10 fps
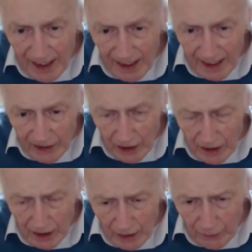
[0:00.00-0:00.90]
And I
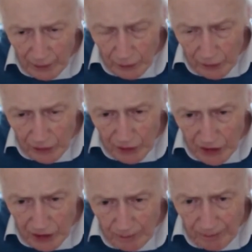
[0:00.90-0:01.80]
found that
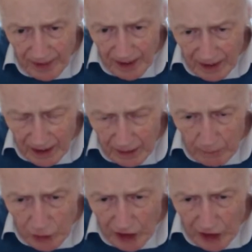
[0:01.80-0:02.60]
in most